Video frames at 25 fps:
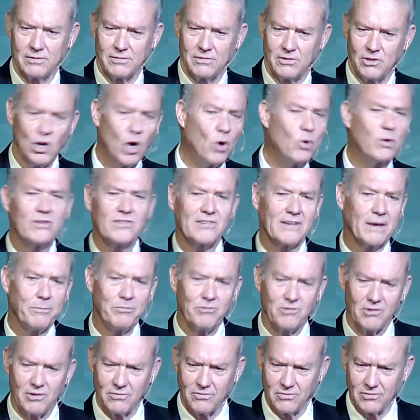no
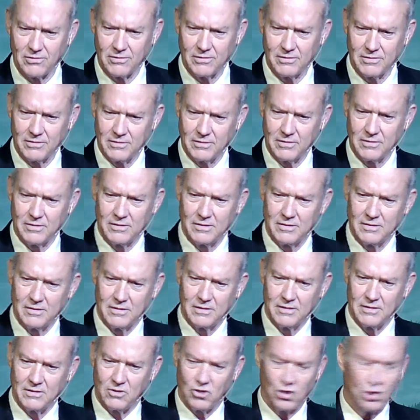exceptions.
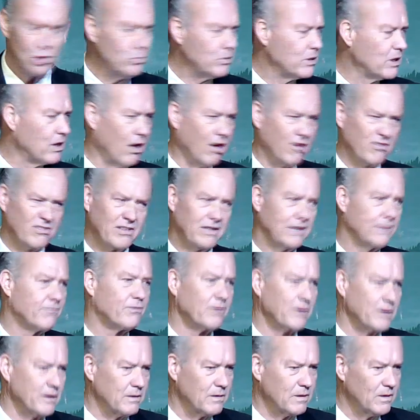Human law is
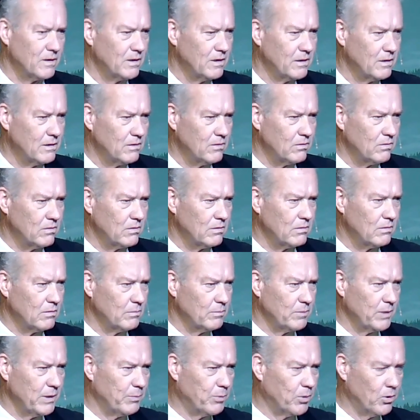different.
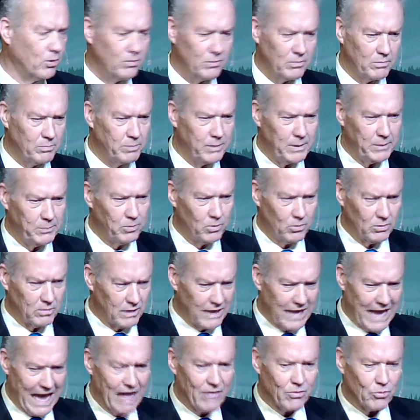People
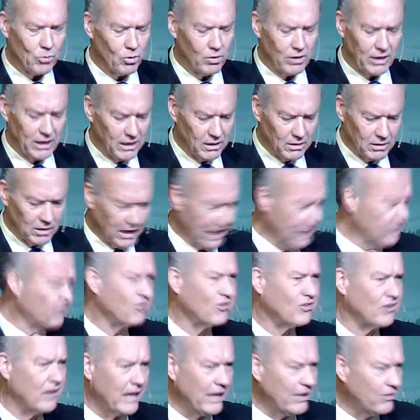gather in
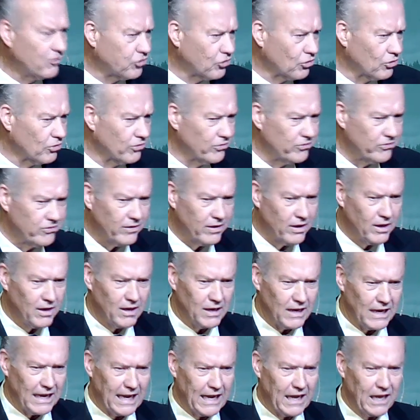legislatures
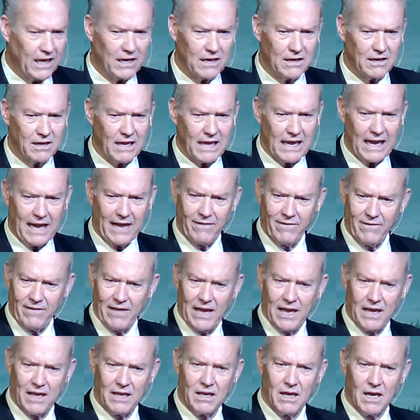and
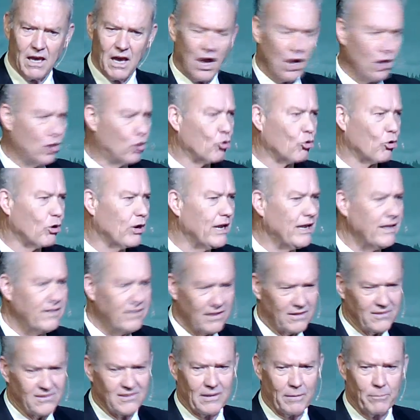they agree
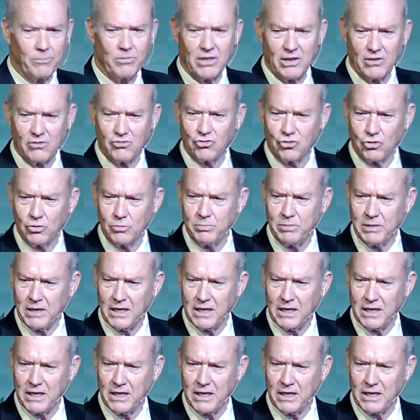that something should